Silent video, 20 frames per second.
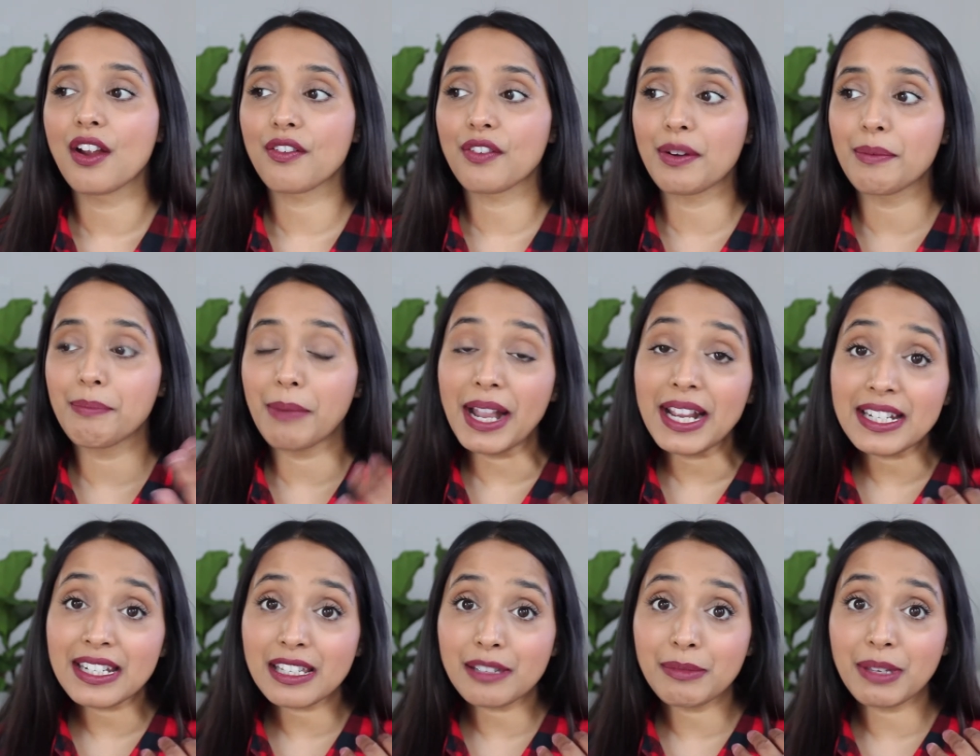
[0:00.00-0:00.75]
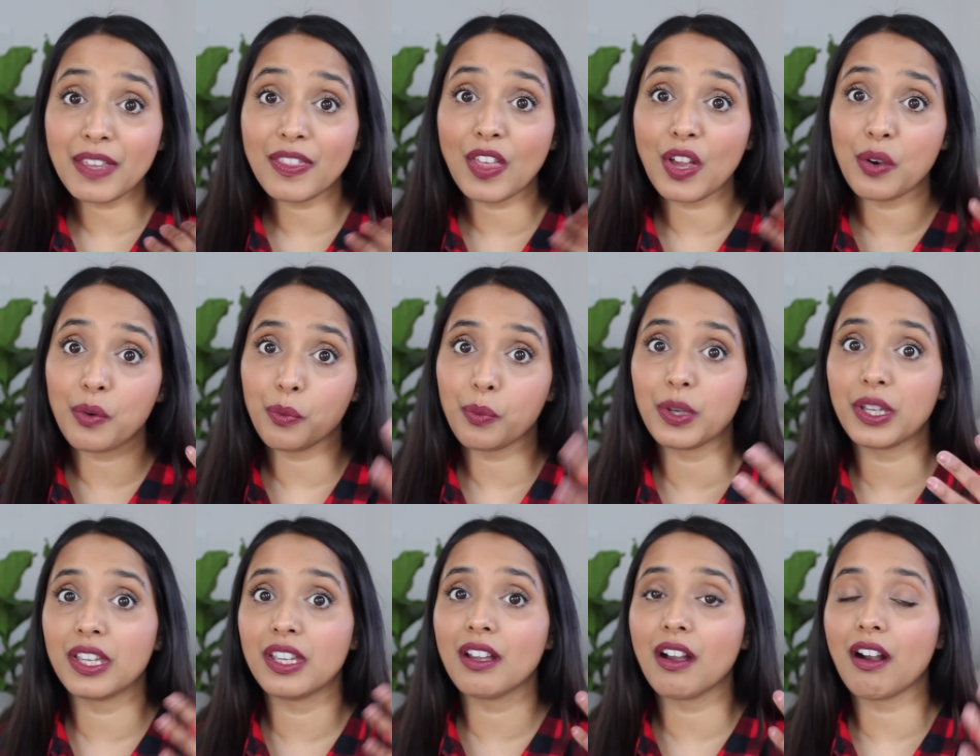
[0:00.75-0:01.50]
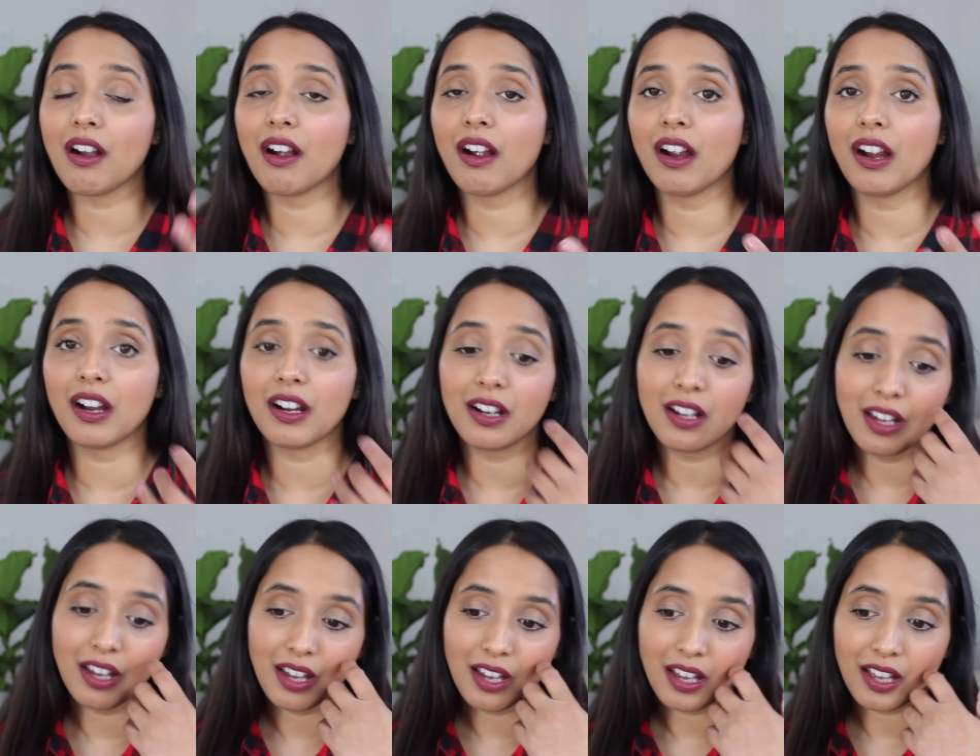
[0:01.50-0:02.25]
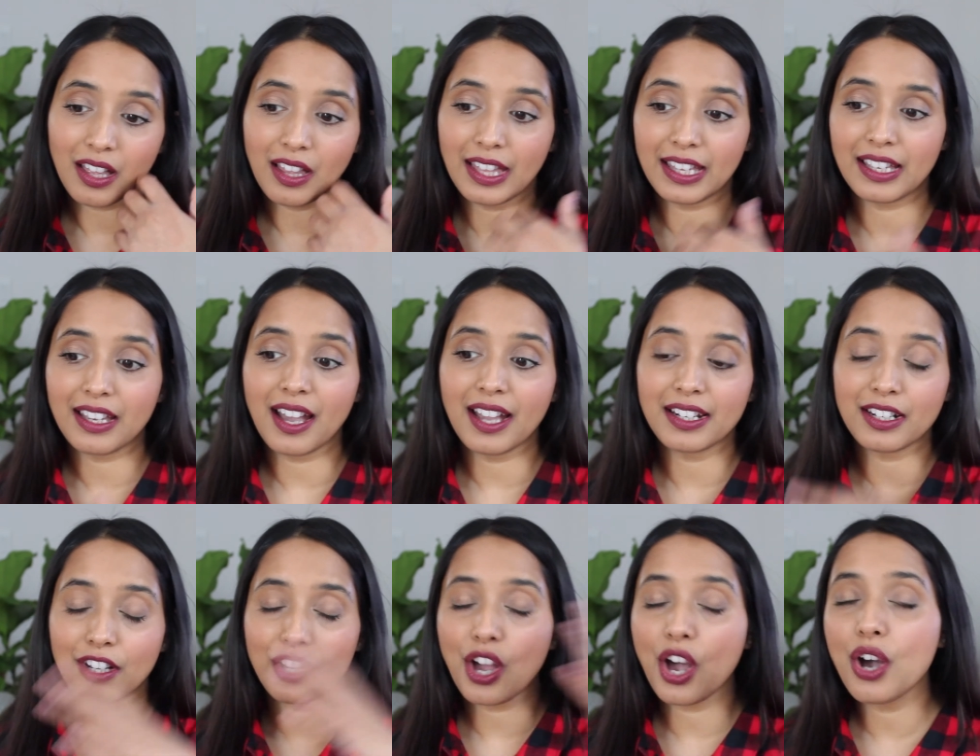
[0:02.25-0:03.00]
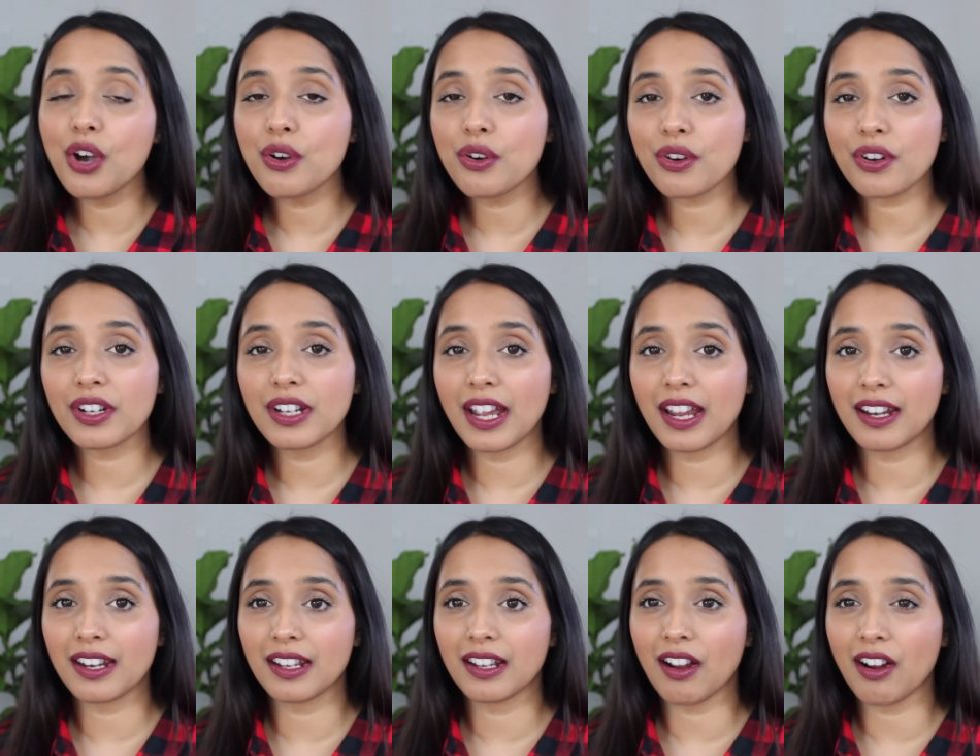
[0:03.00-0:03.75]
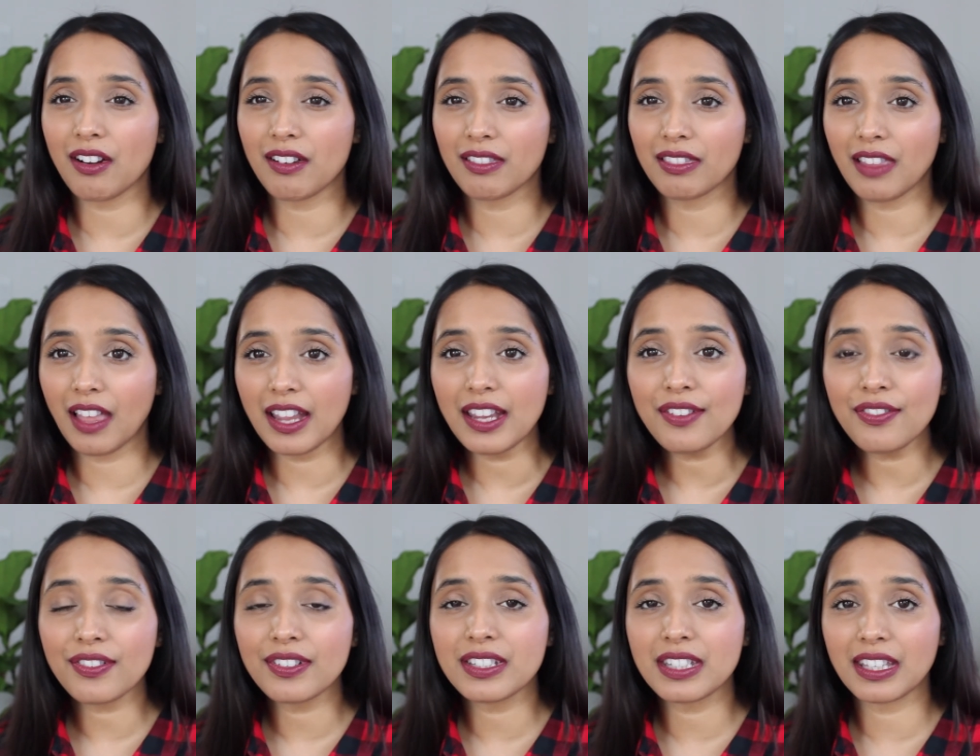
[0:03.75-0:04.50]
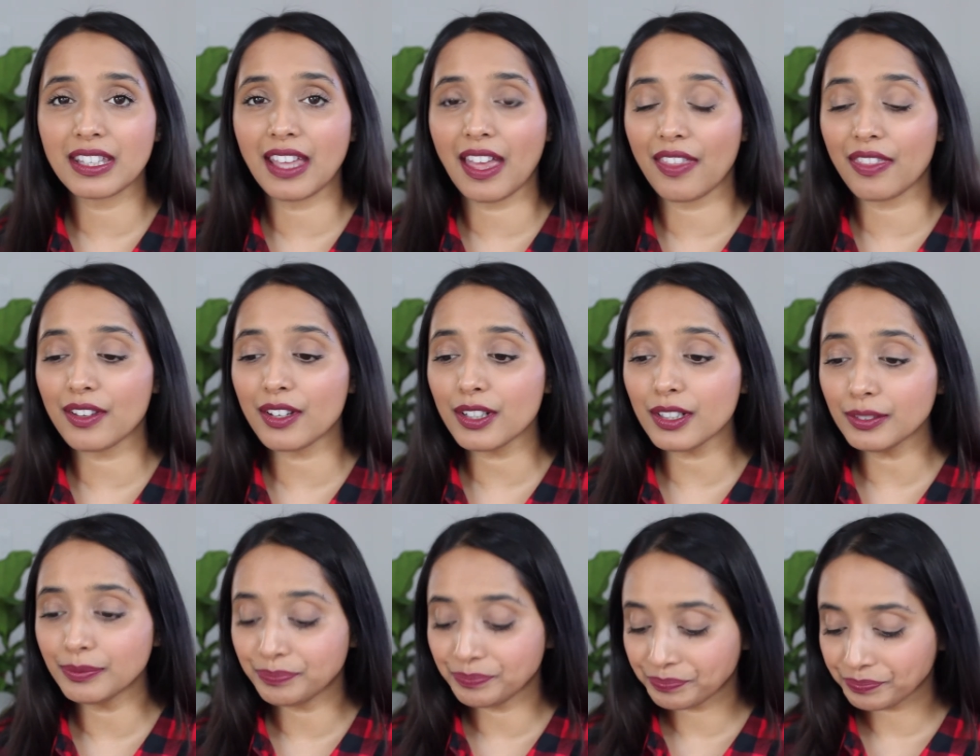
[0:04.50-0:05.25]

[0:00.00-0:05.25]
reminding me that we are like kind of co-creating our life together